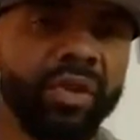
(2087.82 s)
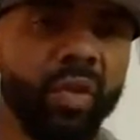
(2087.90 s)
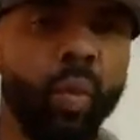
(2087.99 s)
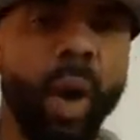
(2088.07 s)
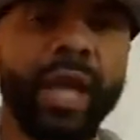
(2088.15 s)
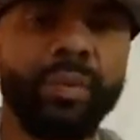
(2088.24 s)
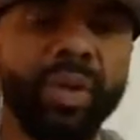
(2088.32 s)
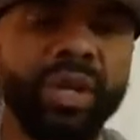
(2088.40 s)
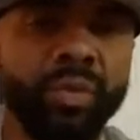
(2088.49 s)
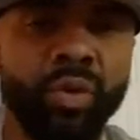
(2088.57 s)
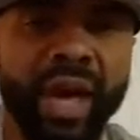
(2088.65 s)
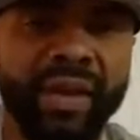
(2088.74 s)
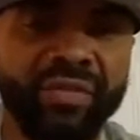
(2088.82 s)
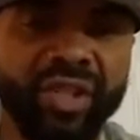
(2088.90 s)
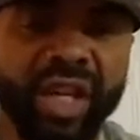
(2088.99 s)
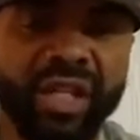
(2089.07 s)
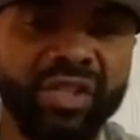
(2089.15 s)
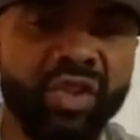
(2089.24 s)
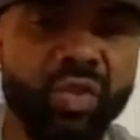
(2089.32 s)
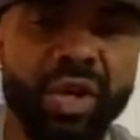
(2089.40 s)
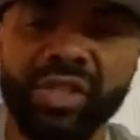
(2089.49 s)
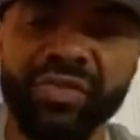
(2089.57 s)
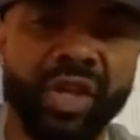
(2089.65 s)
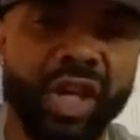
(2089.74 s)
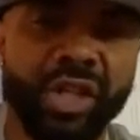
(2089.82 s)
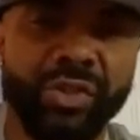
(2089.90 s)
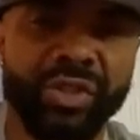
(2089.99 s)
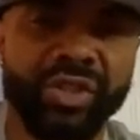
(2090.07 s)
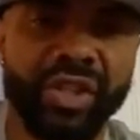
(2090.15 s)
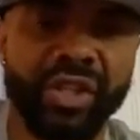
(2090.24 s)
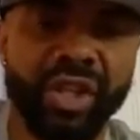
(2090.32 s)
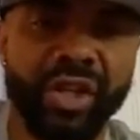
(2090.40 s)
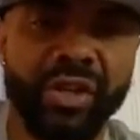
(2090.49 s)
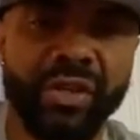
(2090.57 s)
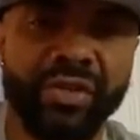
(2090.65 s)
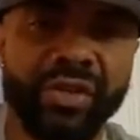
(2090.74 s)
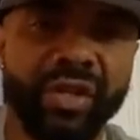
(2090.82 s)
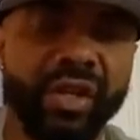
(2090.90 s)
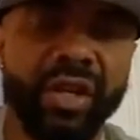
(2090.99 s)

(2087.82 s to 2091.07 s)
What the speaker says: white people have done to us for hundreds of years.